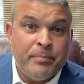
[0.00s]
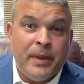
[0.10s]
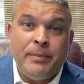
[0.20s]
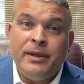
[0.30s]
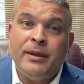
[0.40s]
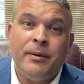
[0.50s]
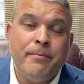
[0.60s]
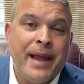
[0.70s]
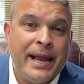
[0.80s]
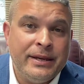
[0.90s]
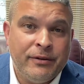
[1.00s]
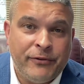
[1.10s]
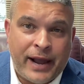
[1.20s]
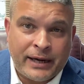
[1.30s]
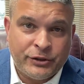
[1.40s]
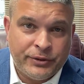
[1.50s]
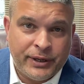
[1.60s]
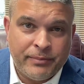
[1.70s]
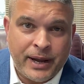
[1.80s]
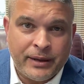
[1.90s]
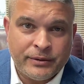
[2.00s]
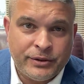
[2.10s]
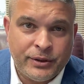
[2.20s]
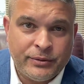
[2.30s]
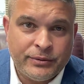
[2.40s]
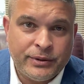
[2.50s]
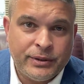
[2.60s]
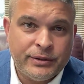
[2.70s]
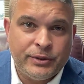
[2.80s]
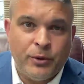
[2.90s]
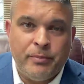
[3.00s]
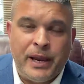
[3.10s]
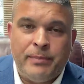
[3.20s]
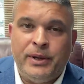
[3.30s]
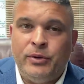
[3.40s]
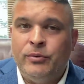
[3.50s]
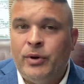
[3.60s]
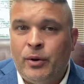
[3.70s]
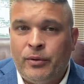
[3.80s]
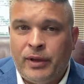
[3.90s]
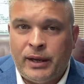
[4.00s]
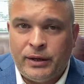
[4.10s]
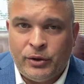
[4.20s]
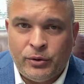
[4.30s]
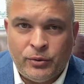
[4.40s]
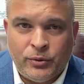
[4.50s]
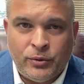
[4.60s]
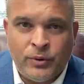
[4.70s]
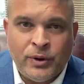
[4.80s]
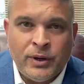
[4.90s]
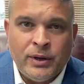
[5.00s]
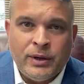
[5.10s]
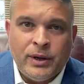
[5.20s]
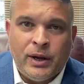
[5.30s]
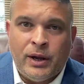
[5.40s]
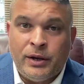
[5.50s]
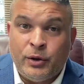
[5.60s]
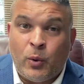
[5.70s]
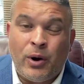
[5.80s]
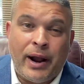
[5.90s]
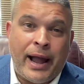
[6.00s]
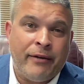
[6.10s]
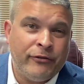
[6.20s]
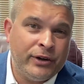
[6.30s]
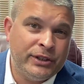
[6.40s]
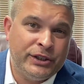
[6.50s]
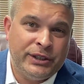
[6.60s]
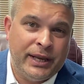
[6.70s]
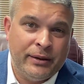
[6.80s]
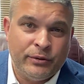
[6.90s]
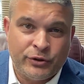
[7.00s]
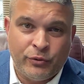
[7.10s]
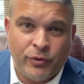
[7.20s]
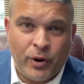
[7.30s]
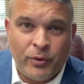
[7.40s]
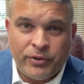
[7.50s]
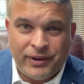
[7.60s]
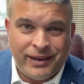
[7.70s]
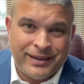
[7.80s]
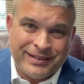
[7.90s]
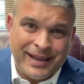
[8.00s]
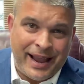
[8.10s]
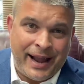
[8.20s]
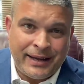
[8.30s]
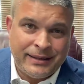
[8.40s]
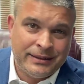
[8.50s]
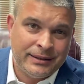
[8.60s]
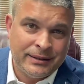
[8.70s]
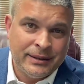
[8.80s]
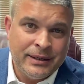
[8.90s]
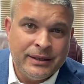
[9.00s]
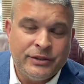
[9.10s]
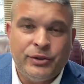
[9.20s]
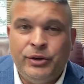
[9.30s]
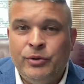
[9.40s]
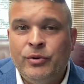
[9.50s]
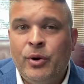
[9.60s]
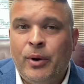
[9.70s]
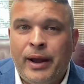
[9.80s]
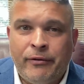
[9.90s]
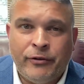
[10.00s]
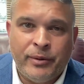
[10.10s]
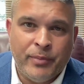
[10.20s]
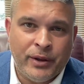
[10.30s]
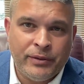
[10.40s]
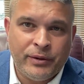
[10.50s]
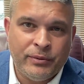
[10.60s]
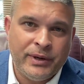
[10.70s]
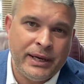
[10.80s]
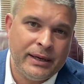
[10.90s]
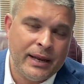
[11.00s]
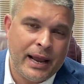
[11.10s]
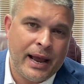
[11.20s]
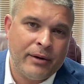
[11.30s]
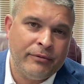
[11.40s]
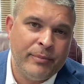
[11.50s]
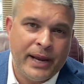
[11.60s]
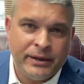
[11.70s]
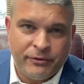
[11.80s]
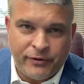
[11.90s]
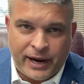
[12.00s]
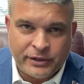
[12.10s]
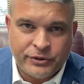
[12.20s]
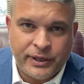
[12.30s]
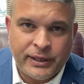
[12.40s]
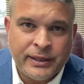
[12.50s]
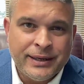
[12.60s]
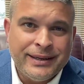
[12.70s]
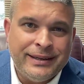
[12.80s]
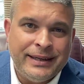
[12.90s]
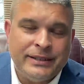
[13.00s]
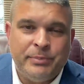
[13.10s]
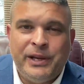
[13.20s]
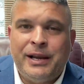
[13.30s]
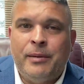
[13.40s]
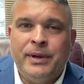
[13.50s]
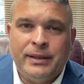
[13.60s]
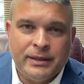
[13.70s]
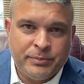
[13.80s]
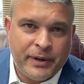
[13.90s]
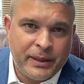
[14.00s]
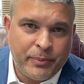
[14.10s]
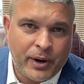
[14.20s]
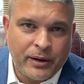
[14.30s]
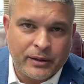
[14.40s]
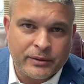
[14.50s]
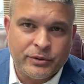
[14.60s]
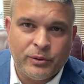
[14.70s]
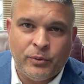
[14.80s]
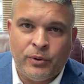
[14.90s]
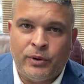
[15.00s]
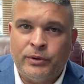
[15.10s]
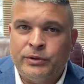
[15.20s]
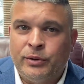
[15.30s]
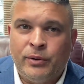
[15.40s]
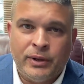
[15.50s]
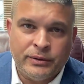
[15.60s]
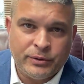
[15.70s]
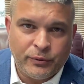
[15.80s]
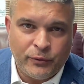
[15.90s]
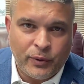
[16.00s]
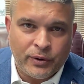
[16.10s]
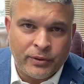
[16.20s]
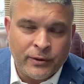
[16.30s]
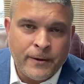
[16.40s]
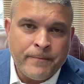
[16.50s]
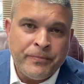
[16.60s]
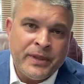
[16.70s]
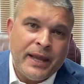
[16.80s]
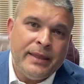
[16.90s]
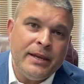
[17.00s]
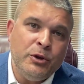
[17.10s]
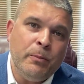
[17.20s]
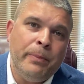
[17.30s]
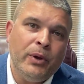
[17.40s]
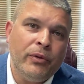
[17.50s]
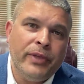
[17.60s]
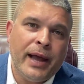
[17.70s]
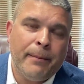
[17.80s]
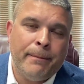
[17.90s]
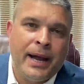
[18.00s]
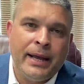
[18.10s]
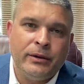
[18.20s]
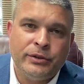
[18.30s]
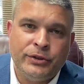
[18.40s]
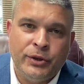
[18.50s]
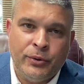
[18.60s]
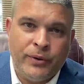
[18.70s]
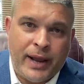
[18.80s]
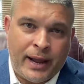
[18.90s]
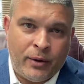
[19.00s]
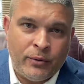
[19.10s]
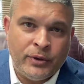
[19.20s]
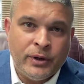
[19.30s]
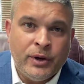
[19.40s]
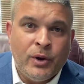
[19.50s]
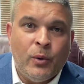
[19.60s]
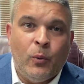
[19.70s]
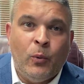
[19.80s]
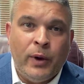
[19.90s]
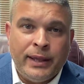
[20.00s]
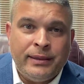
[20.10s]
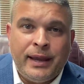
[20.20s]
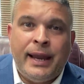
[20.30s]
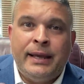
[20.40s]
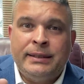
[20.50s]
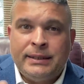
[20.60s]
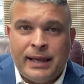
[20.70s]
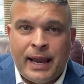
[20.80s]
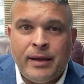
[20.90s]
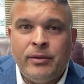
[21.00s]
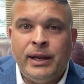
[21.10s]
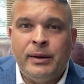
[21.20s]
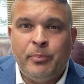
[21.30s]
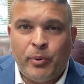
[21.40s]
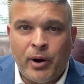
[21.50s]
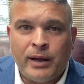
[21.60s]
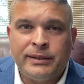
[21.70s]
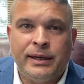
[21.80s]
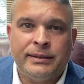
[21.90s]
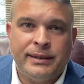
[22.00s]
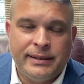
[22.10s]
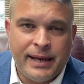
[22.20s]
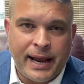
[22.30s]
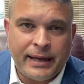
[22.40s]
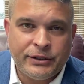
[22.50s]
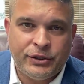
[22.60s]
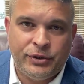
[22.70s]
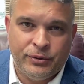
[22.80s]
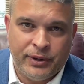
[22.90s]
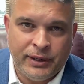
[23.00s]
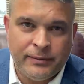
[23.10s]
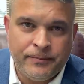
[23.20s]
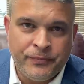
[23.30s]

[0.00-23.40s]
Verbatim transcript: Maybe they're manufacturing milestones. So maybe you know that your average sales growth is X. So you know every month you need out of manufacturing needs to be coming this many products or so on and so forth. And then you build that milestone out with a scaling process attached to it.